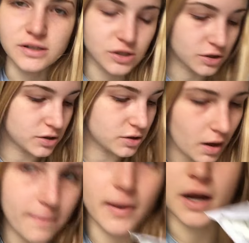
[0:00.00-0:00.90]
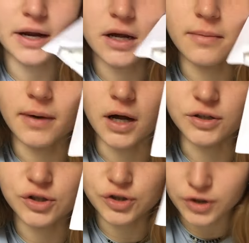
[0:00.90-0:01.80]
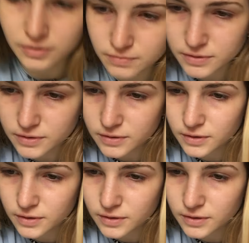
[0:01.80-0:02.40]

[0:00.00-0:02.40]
is just my command strips,